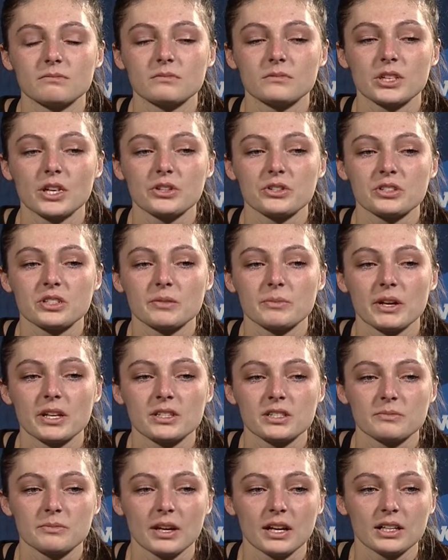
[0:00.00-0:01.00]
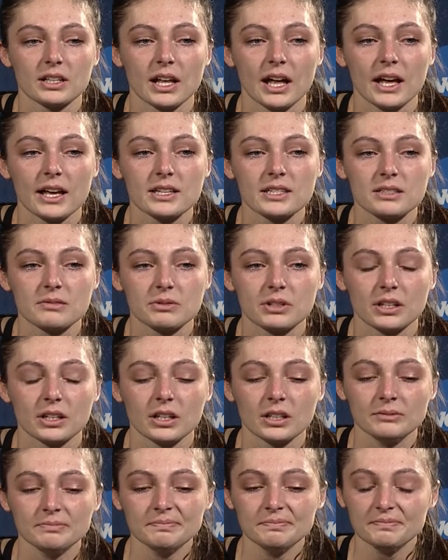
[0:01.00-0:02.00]
the other teammates in my class, we
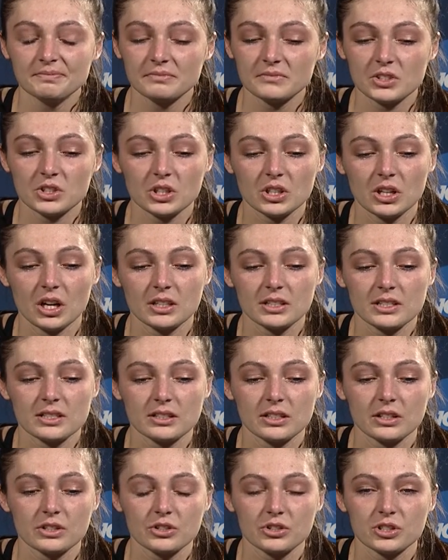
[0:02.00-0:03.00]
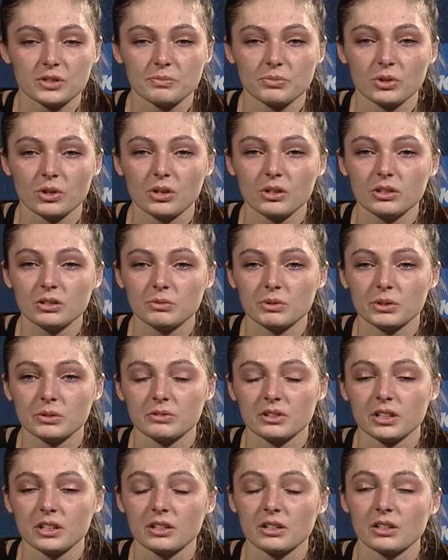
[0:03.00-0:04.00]
took on this leadership role and we were
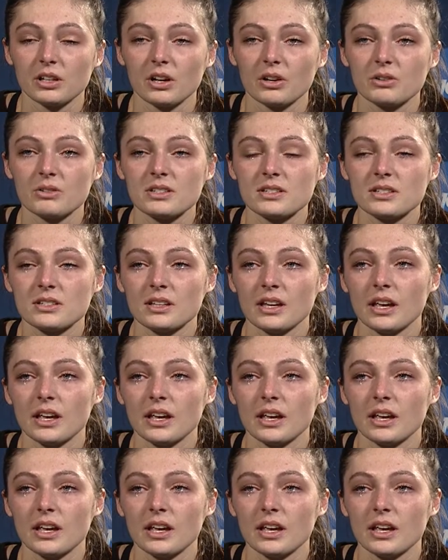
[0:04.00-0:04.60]
really close,